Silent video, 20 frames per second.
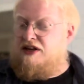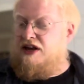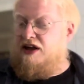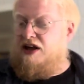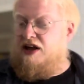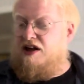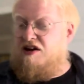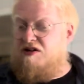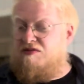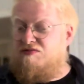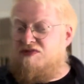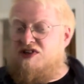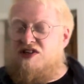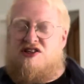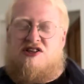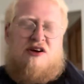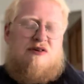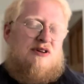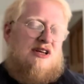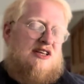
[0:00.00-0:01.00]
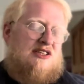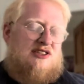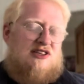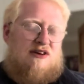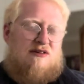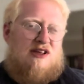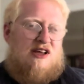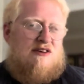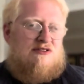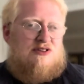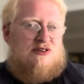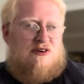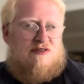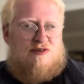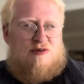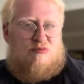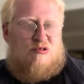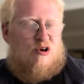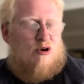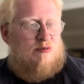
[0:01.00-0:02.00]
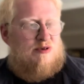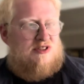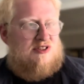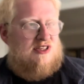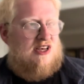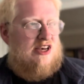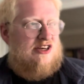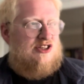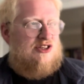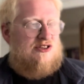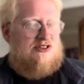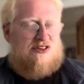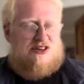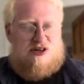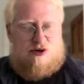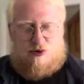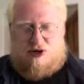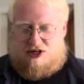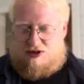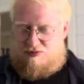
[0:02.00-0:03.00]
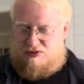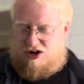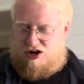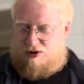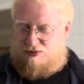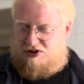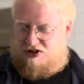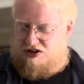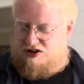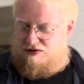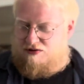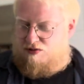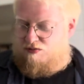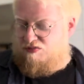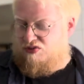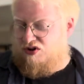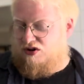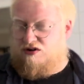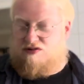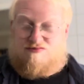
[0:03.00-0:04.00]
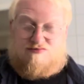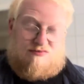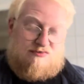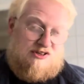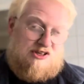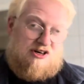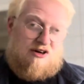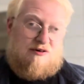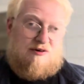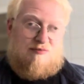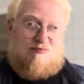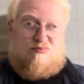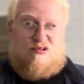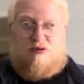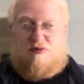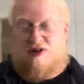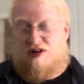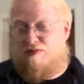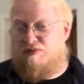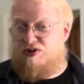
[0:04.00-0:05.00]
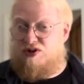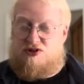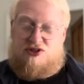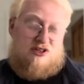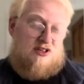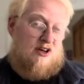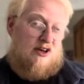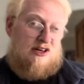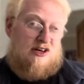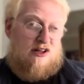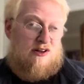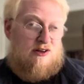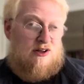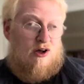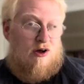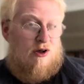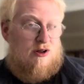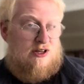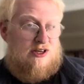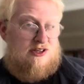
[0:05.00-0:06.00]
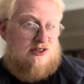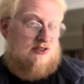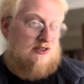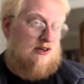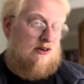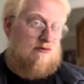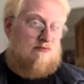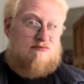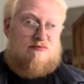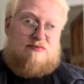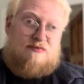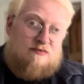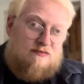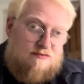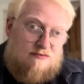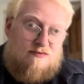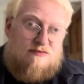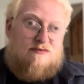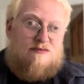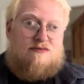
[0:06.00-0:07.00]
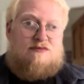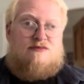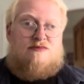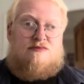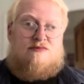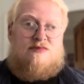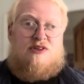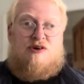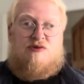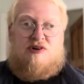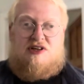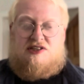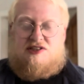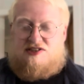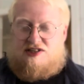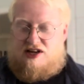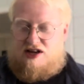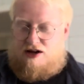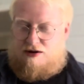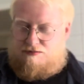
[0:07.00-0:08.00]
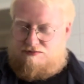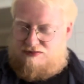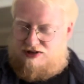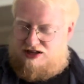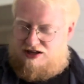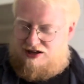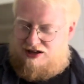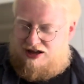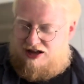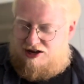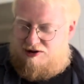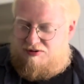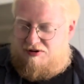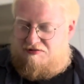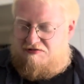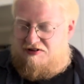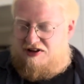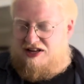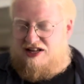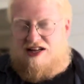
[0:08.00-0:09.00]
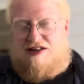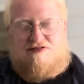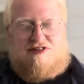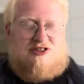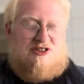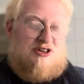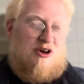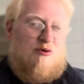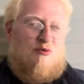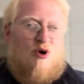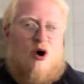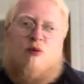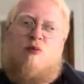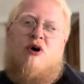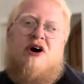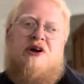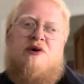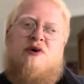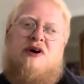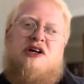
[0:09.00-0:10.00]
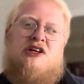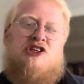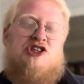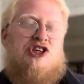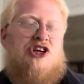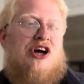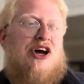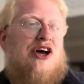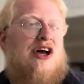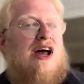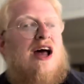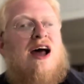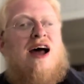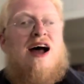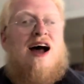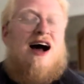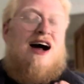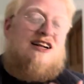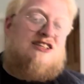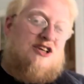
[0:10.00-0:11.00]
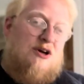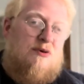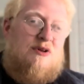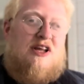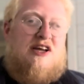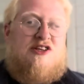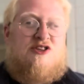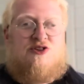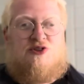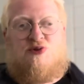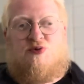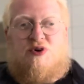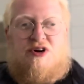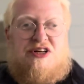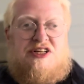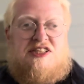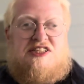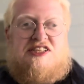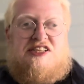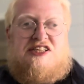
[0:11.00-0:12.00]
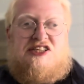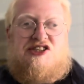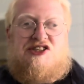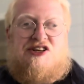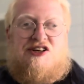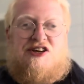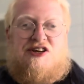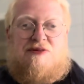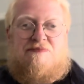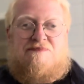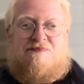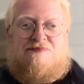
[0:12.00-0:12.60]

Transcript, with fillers: Um, you don't necessarily have to have a proper session, do you, when you're barbecuing? But, you know, I'm probably a borderline alcoholic, so there is that. And you're probably thinking, if it's so warm, why are you wearing a shirt? I don't like just wearing a t-shirt.